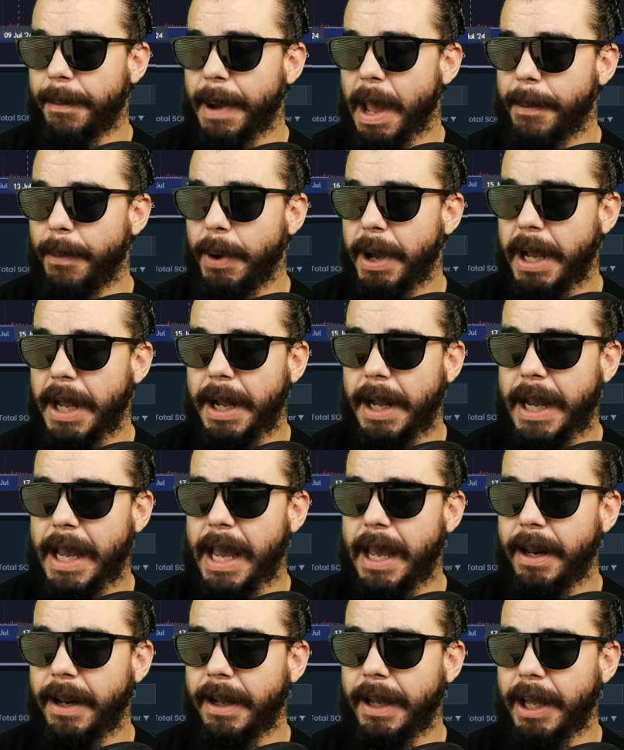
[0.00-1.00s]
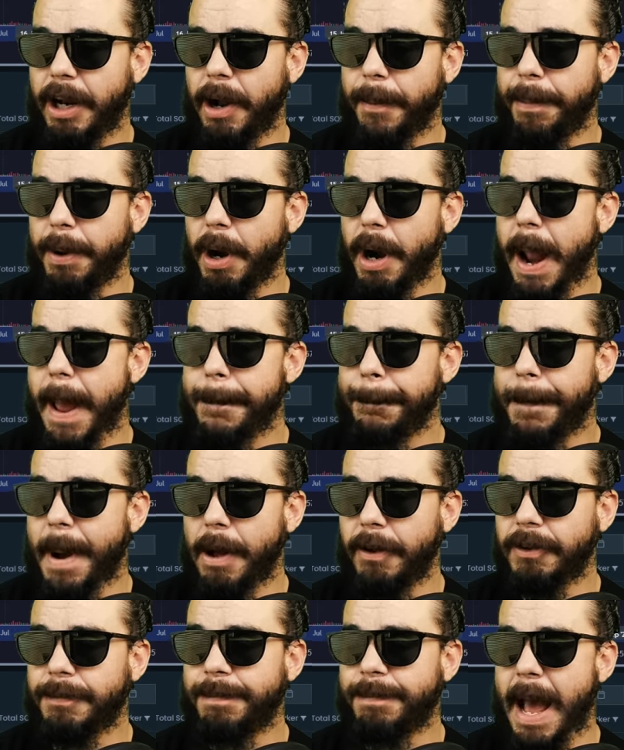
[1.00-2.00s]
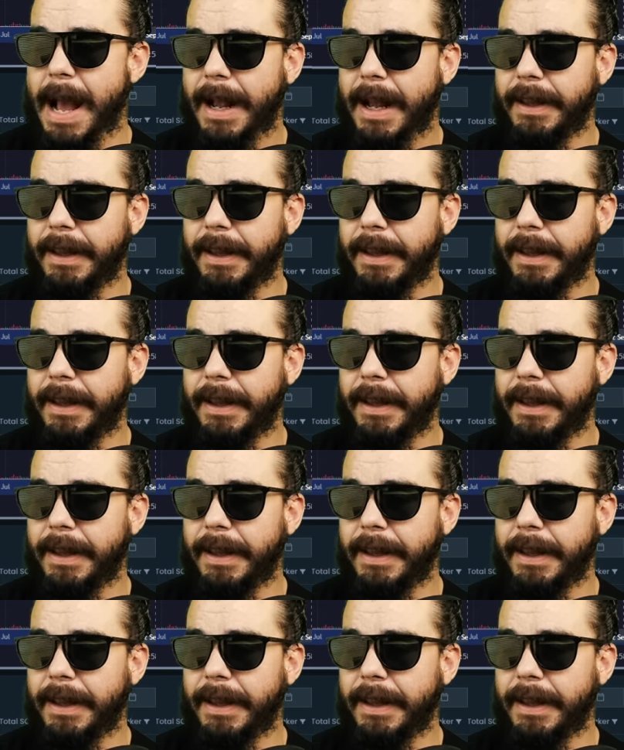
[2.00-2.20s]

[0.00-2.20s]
maybe we can get up here and bounce back